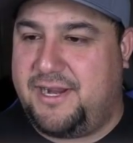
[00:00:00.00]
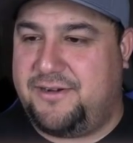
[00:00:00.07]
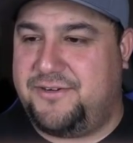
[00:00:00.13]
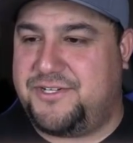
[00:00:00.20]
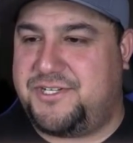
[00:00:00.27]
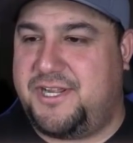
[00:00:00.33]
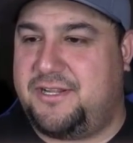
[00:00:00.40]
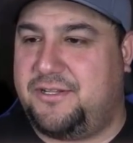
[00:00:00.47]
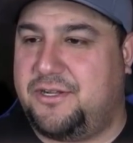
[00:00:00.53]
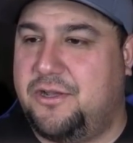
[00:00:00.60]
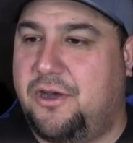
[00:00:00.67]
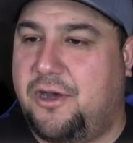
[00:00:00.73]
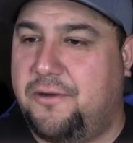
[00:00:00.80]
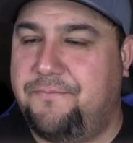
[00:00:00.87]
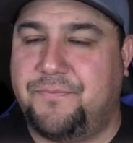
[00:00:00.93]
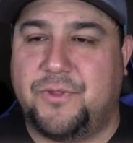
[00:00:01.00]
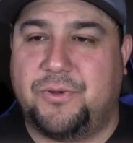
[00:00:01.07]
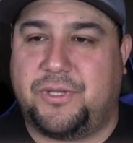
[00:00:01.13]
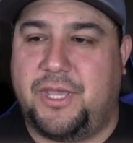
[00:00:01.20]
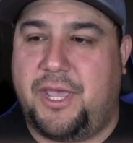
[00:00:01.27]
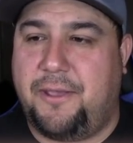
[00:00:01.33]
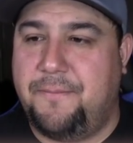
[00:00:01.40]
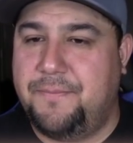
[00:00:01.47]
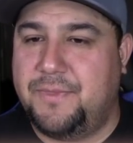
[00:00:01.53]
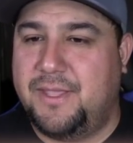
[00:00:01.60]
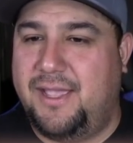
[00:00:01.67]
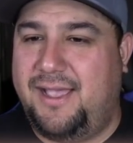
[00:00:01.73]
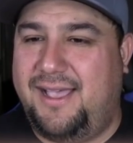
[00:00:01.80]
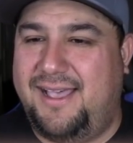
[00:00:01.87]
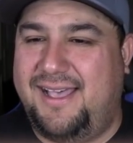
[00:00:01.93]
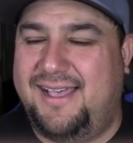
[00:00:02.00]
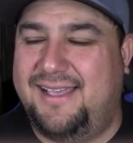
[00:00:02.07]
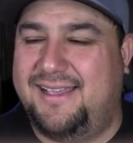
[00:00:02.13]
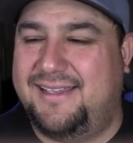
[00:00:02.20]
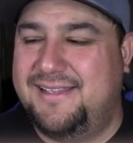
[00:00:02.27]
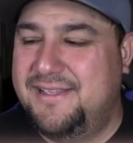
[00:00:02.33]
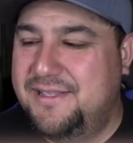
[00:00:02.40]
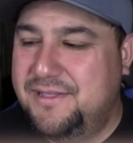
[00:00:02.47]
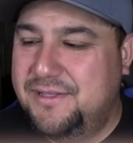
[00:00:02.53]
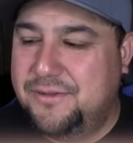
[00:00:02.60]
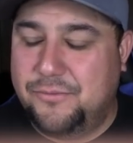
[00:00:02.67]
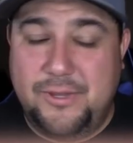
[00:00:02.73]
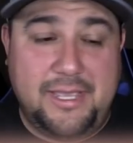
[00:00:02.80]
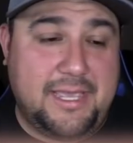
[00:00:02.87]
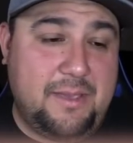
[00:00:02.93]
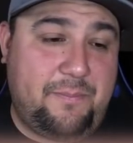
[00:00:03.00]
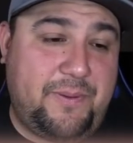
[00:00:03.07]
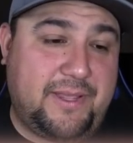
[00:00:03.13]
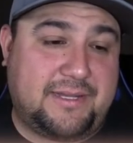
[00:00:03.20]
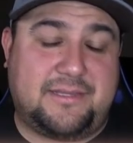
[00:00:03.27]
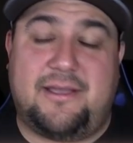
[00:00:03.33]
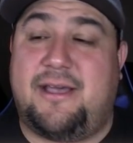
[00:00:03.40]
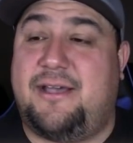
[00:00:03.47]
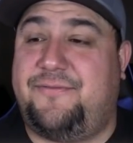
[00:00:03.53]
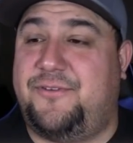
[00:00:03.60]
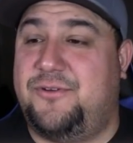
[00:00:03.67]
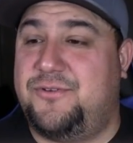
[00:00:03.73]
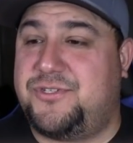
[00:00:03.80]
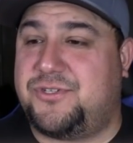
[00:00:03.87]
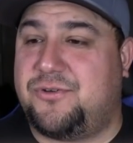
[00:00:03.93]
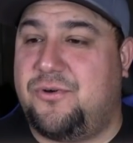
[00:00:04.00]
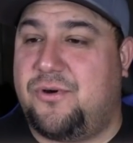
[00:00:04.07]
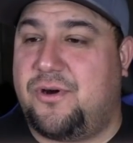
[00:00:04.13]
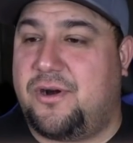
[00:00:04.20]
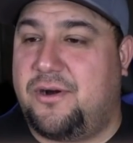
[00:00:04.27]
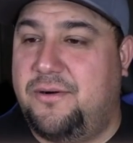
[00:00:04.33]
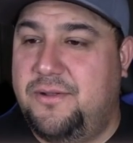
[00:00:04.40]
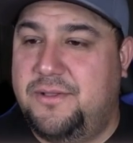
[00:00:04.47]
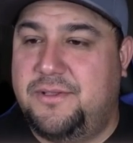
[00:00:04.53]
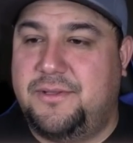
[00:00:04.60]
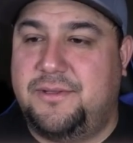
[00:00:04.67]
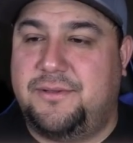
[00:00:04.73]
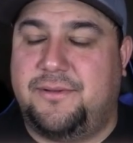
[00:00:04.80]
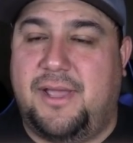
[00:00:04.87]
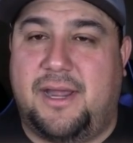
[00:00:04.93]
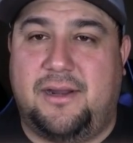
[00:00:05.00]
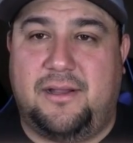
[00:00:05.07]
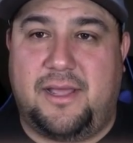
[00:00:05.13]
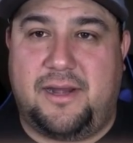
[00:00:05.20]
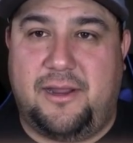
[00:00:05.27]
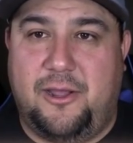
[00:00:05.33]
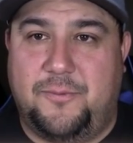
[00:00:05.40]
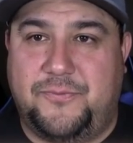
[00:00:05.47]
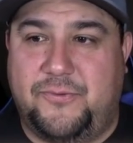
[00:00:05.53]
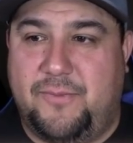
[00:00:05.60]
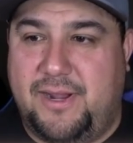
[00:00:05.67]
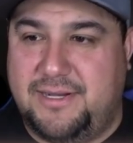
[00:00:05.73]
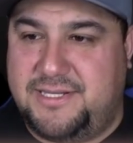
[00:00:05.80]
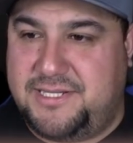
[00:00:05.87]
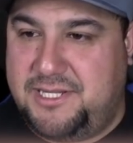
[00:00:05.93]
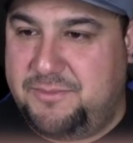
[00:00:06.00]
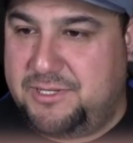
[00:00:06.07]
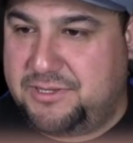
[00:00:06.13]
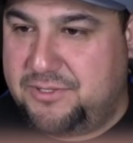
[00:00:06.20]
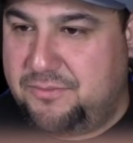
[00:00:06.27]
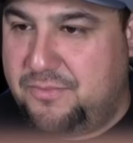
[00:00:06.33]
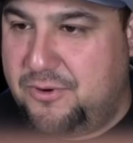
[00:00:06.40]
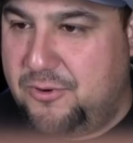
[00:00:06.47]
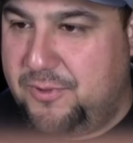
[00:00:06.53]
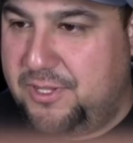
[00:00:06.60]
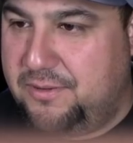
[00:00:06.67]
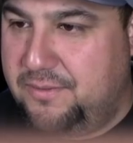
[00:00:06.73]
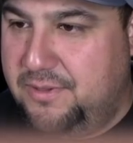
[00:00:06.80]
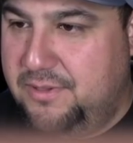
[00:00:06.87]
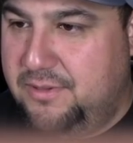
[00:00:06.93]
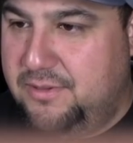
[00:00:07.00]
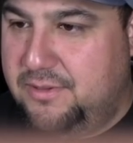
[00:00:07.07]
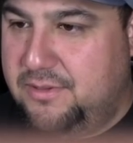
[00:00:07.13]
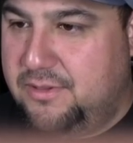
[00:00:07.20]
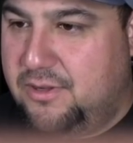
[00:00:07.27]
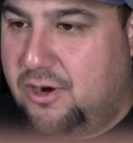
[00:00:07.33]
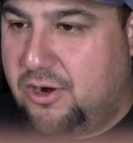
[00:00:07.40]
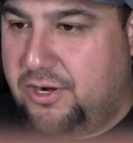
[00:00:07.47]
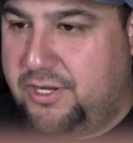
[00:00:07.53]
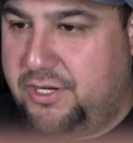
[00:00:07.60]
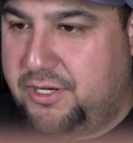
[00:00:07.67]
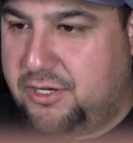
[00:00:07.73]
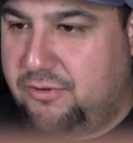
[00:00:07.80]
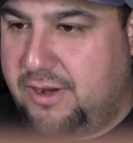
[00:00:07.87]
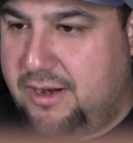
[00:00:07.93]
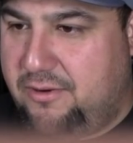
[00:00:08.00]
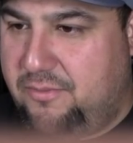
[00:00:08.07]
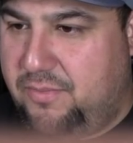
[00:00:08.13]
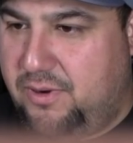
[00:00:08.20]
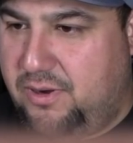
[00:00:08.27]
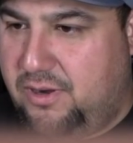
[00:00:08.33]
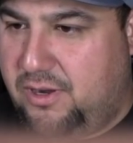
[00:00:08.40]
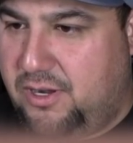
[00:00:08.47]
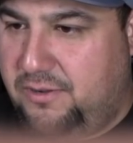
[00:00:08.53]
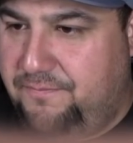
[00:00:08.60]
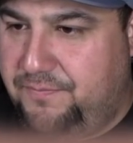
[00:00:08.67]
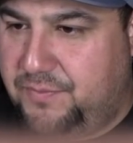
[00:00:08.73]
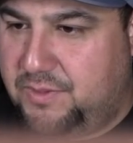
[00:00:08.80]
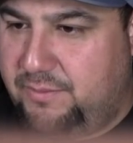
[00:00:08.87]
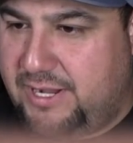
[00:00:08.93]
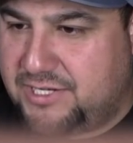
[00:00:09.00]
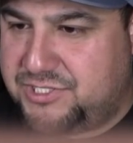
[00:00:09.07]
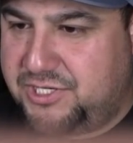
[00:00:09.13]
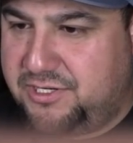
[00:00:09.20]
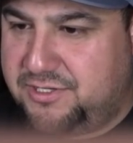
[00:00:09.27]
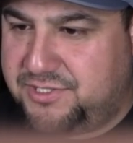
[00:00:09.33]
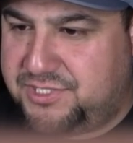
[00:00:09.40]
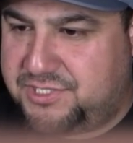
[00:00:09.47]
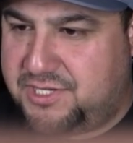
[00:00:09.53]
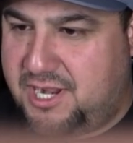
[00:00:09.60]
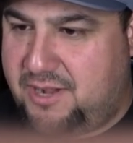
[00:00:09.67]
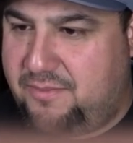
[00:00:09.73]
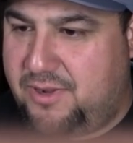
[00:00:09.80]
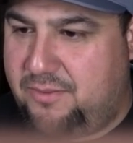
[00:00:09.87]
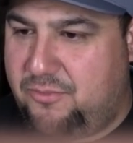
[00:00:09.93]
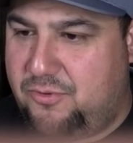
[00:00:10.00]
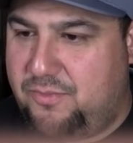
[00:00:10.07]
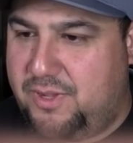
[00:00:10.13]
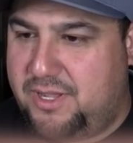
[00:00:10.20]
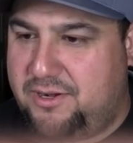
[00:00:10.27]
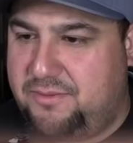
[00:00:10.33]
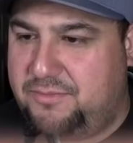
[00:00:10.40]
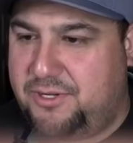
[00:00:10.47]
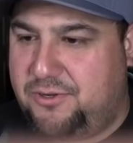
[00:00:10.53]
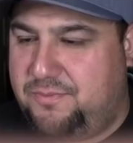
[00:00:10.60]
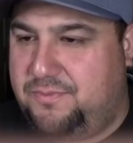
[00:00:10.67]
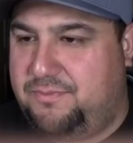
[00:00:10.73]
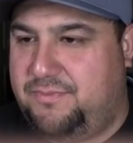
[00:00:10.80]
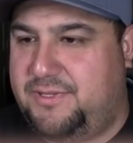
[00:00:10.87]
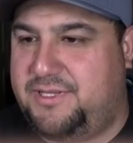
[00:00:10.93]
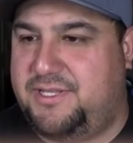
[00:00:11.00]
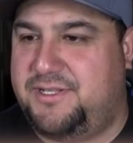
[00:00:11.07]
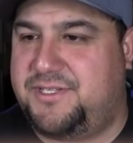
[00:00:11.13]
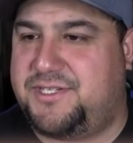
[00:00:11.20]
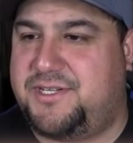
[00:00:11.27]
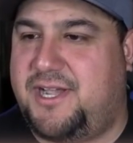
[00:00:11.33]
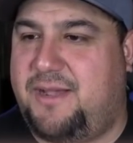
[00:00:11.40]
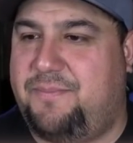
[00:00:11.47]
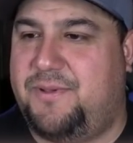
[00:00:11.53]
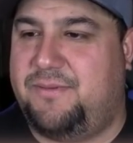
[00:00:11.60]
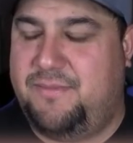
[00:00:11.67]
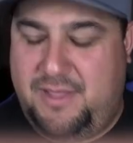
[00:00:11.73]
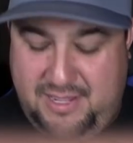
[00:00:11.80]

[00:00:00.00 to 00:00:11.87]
I understand the call. Okay. We get picked off, no score. Not a lot of help to my team at the moment. Hard hit ground ball. I'm actually going to stop my momentum. Nope, didn't stop it.